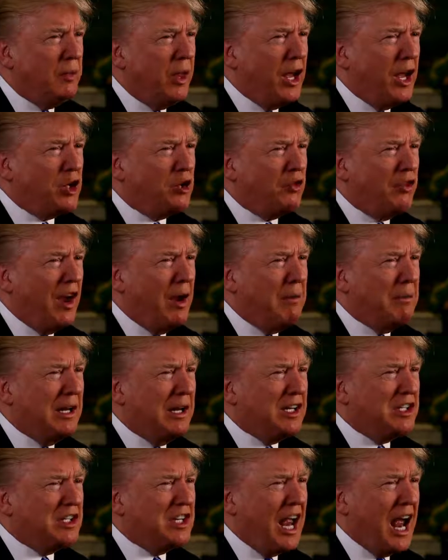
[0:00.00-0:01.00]
As
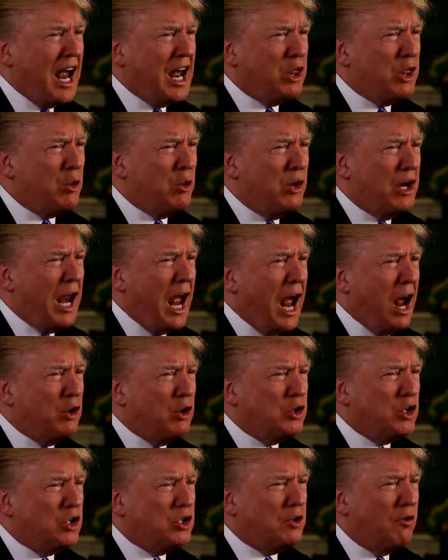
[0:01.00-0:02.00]
families gather in
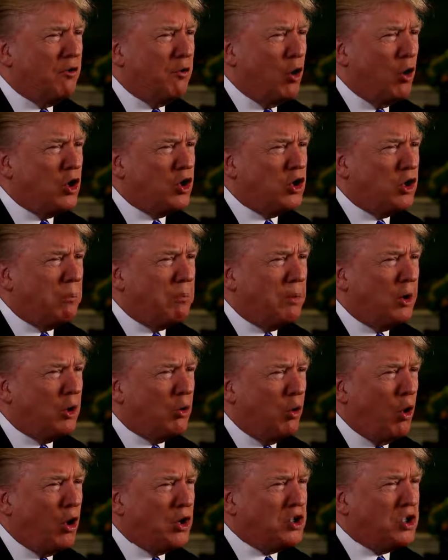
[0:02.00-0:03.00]
houses of worship
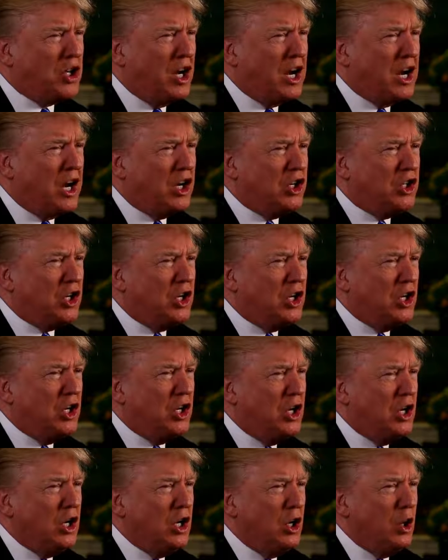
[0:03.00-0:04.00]
across the nation,
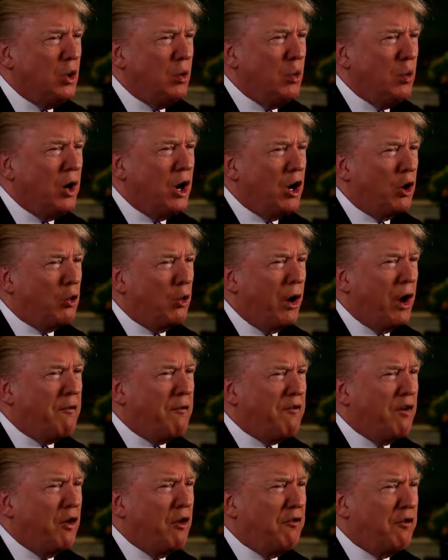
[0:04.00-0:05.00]
we are
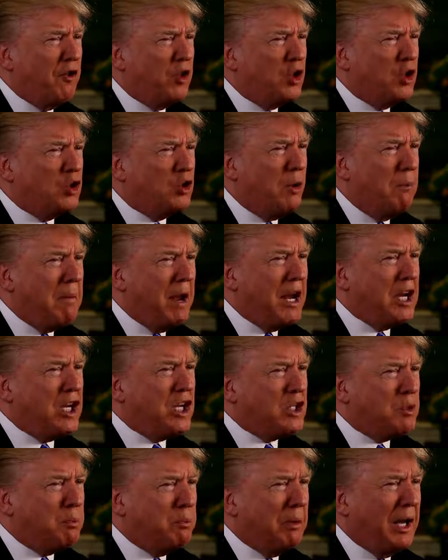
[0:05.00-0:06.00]
grateful for the
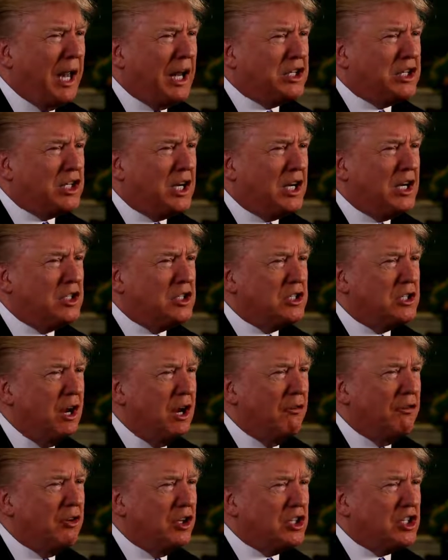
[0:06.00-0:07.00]
tremendous blessings
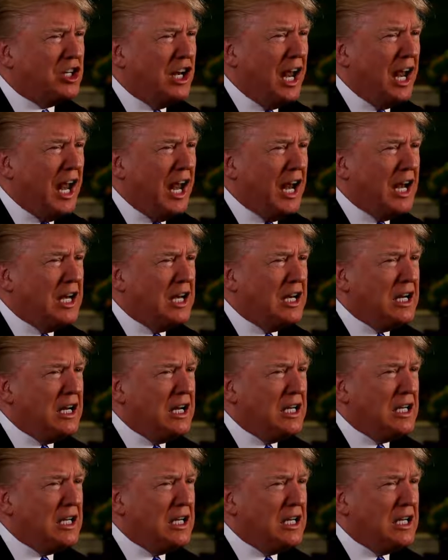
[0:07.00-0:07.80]
of this land,